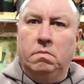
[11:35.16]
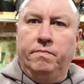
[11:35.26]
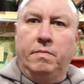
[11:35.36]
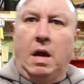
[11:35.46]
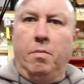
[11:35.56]

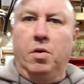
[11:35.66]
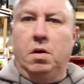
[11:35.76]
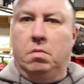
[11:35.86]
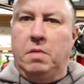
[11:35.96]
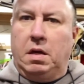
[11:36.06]
hammer it
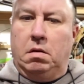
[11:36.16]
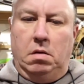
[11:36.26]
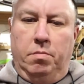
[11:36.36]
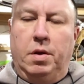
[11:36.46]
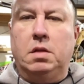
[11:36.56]
all, make
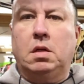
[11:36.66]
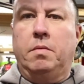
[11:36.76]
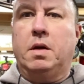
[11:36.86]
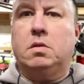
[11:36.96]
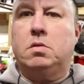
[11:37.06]
it. But instead
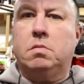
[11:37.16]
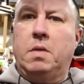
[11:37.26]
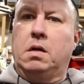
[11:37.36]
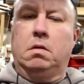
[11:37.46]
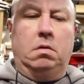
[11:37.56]
of just make
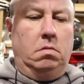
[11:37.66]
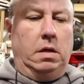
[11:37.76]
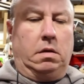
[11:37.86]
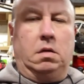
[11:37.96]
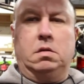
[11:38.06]
a little
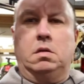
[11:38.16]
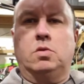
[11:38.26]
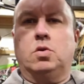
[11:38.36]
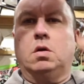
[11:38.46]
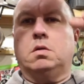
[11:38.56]
like because the
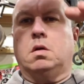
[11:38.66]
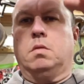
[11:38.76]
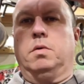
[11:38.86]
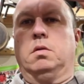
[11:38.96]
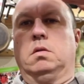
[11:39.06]
trunks are
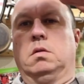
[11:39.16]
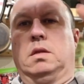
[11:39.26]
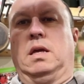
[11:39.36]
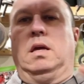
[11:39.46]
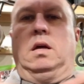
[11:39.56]
about
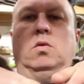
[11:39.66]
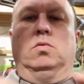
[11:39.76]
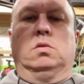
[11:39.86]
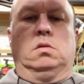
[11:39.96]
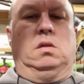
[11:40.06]

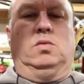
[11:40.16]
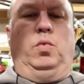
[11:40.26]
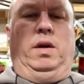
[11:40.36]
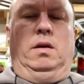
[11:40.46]
it's weird.